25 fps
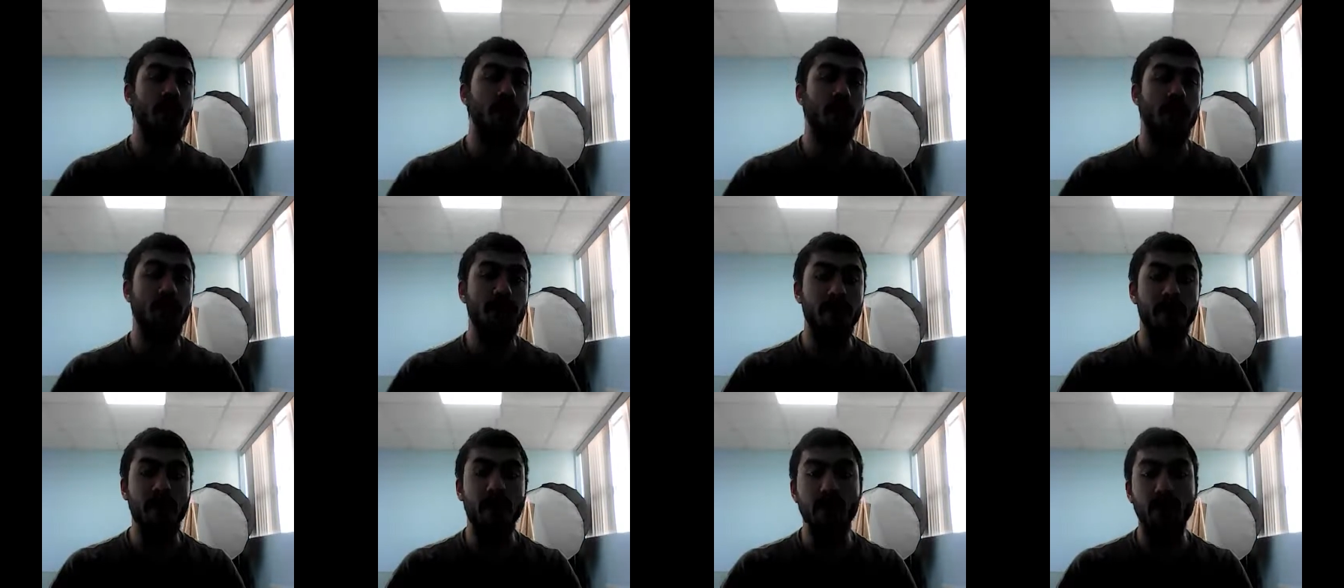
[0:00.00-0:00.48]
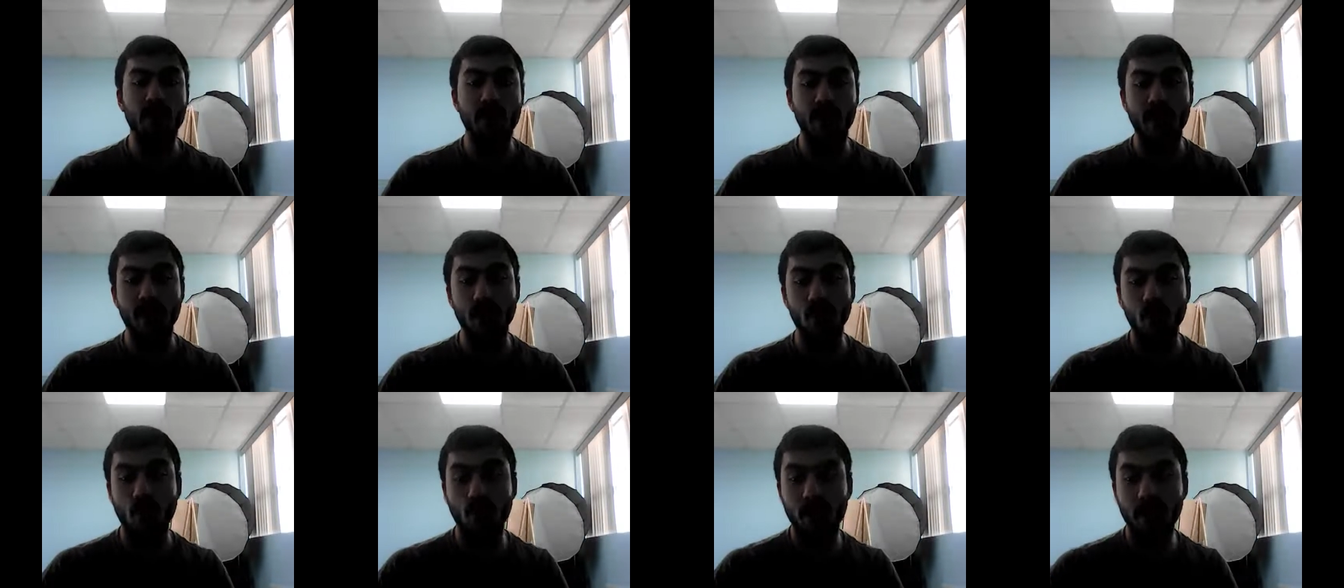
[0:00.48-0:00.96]
They were very
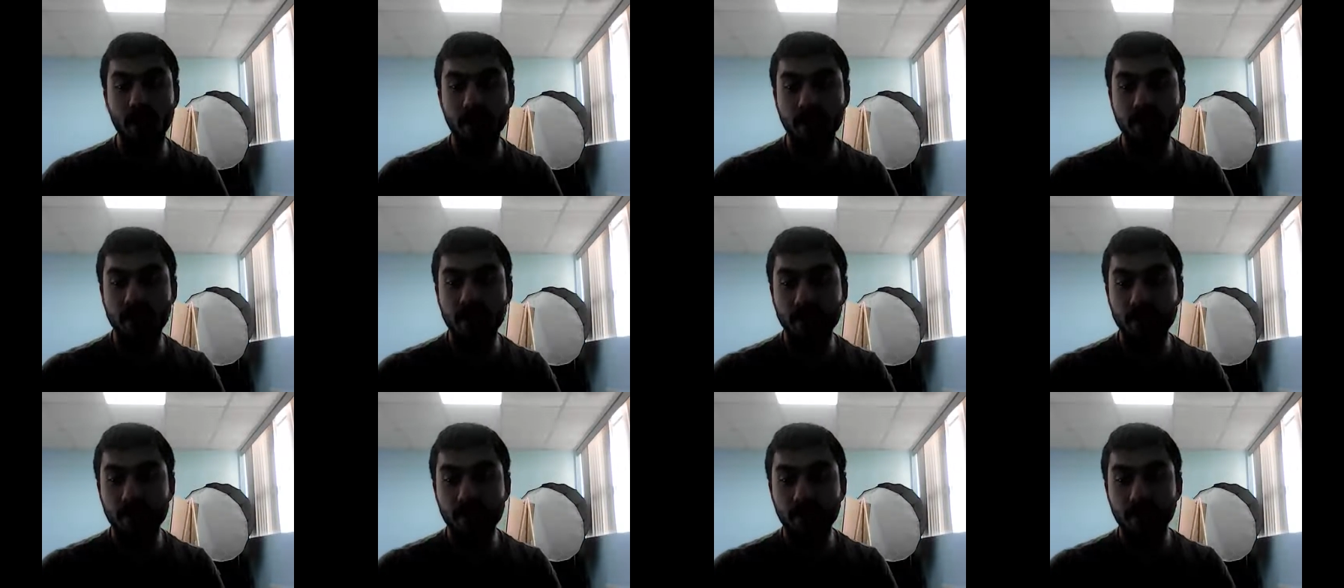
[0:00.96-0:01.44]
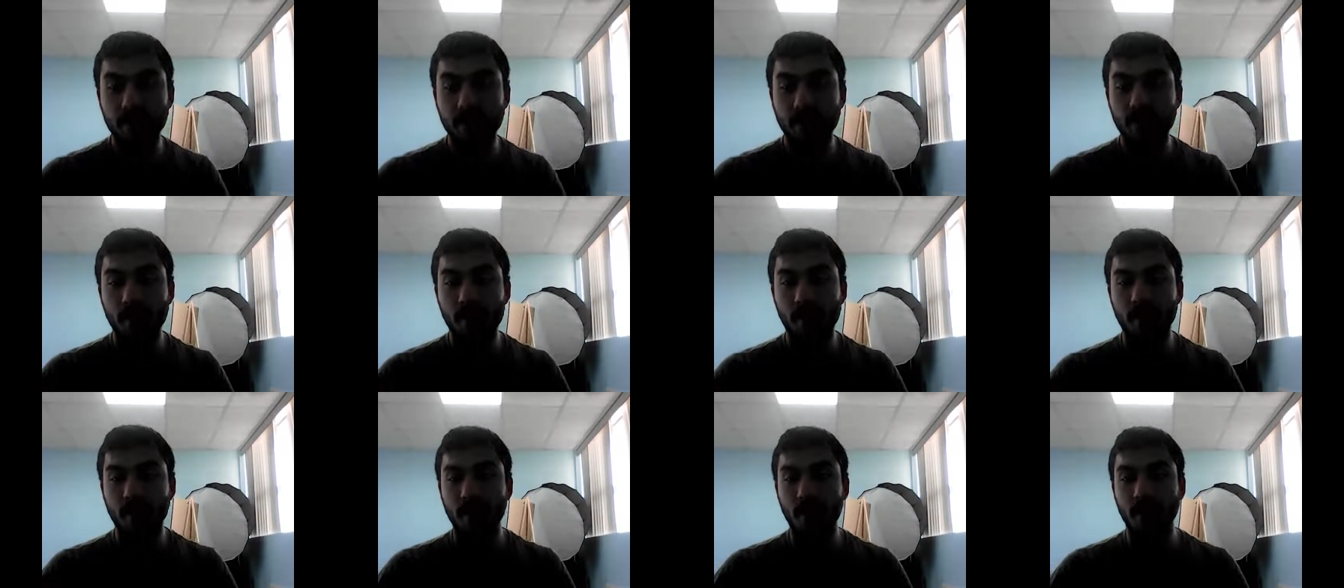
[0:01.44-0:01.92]
trained warriors.
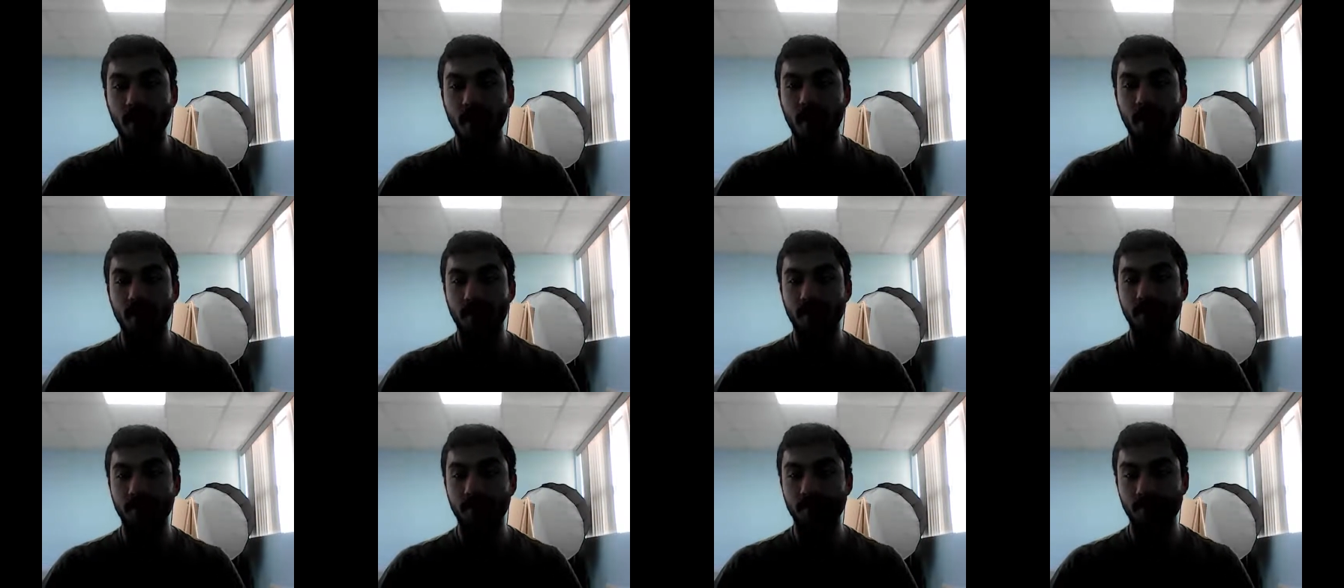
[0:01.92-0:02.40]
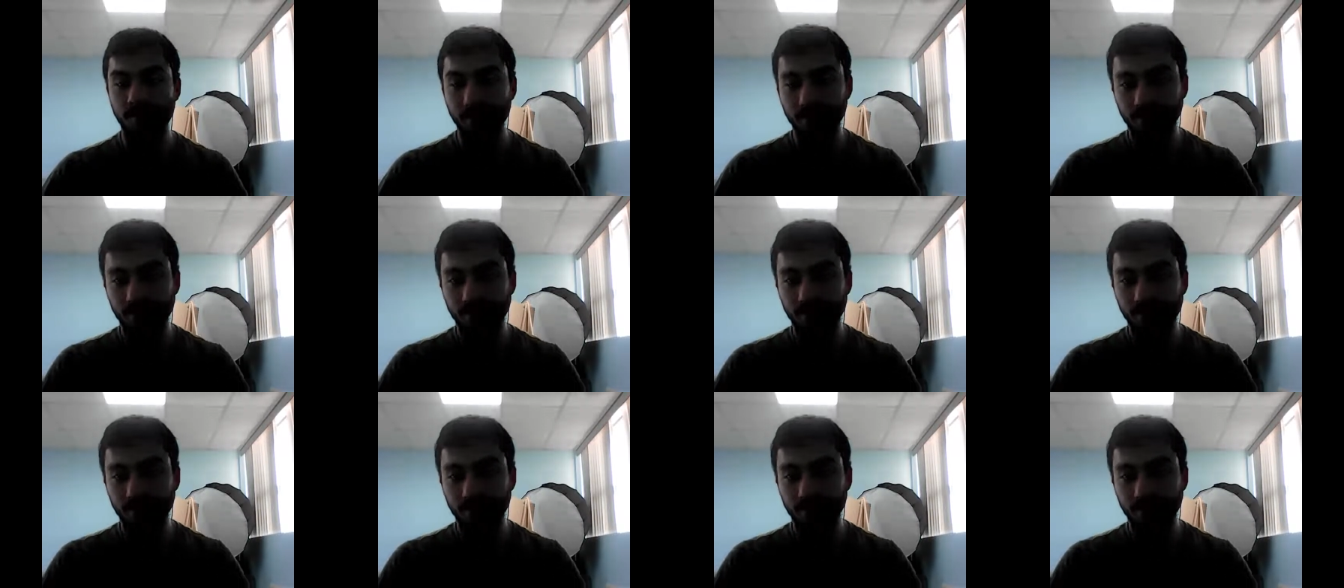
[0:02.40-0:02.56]
Ali